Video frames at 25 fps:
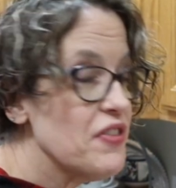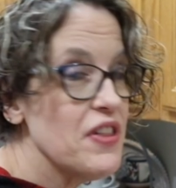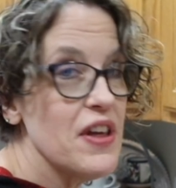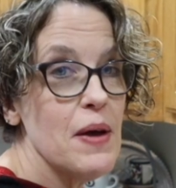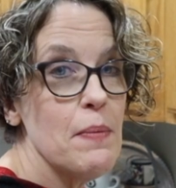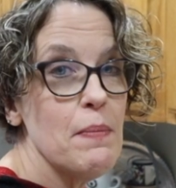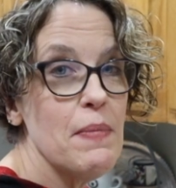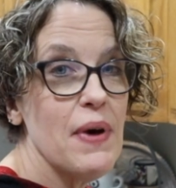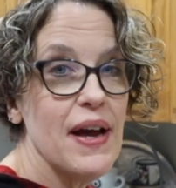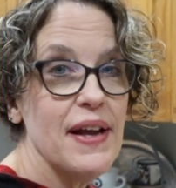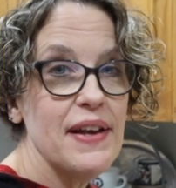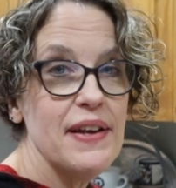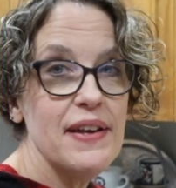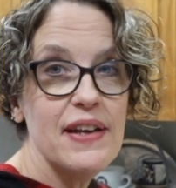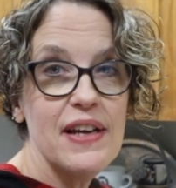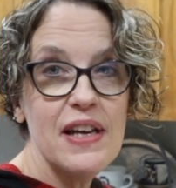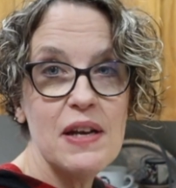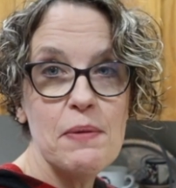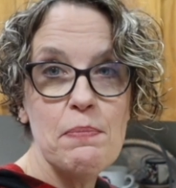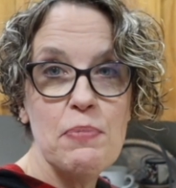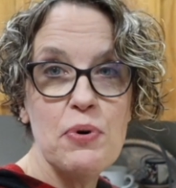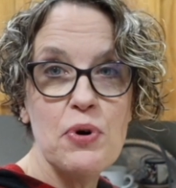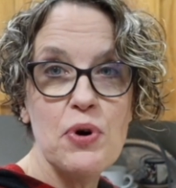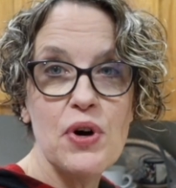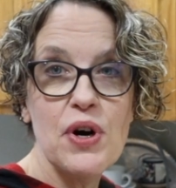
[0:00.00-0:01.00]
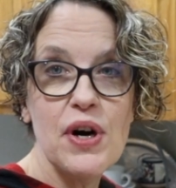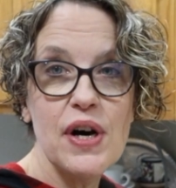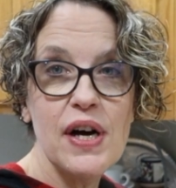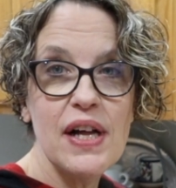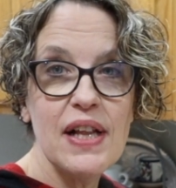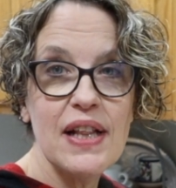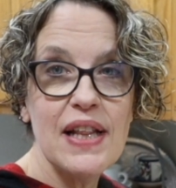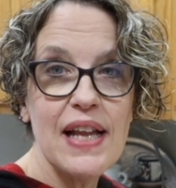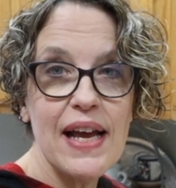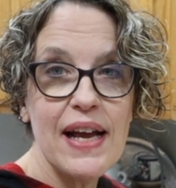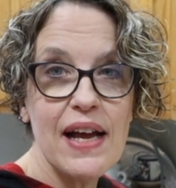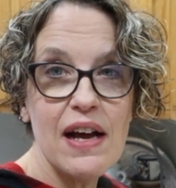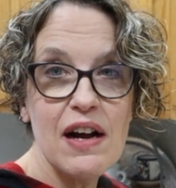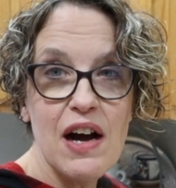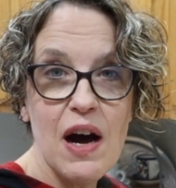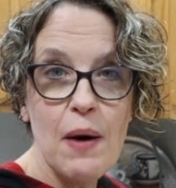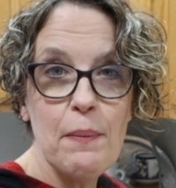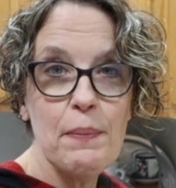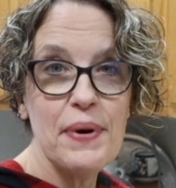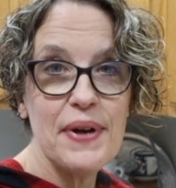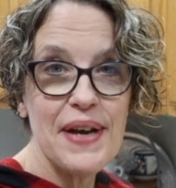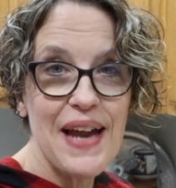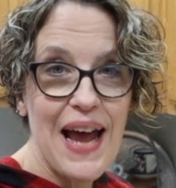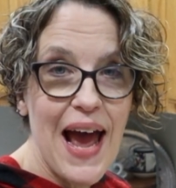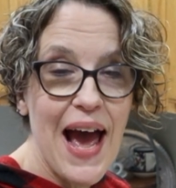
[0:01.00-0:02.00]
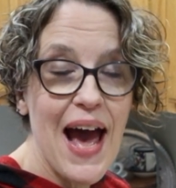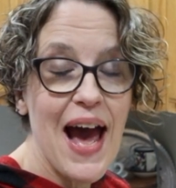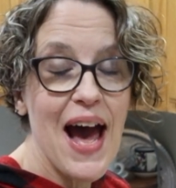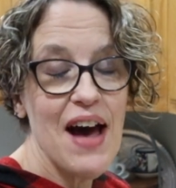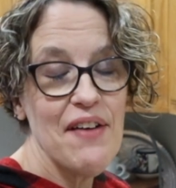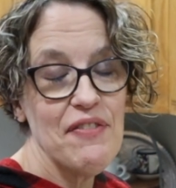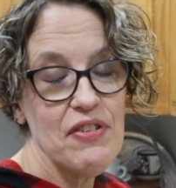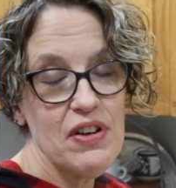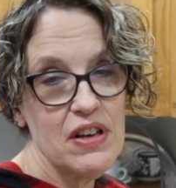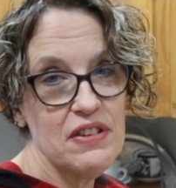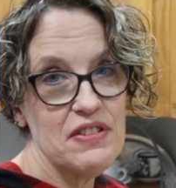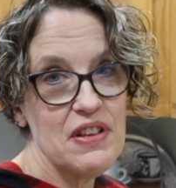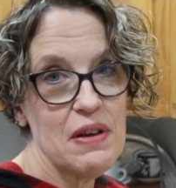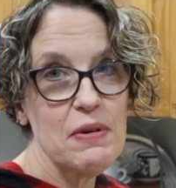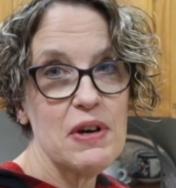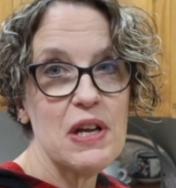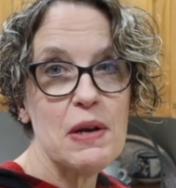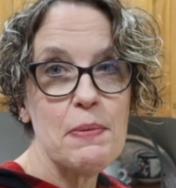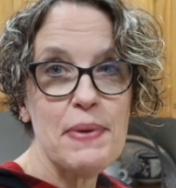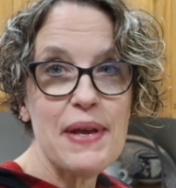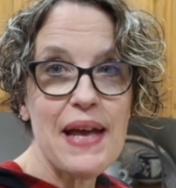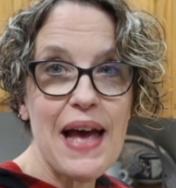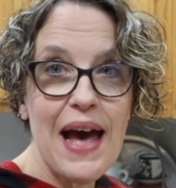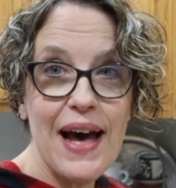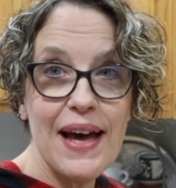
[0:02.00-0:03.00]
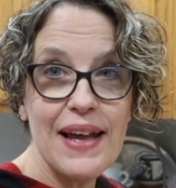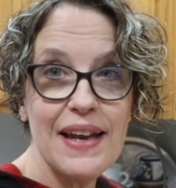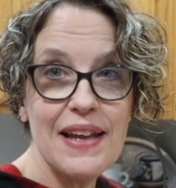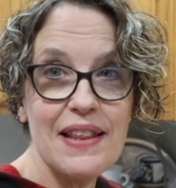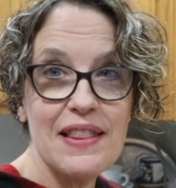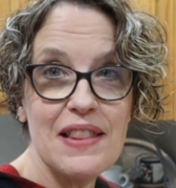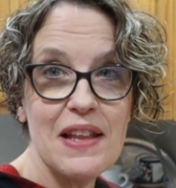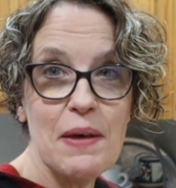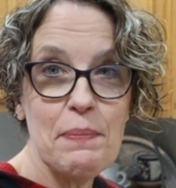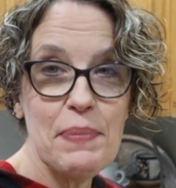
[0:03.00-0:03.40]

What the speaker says: them I did put like a cup and a half because I'm going to be adding the